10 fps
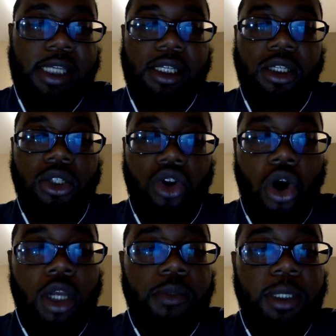as the
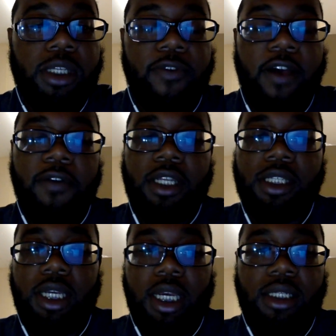strongest piece of
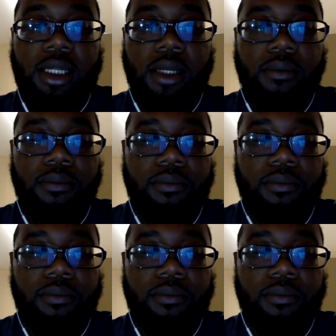evidence against him.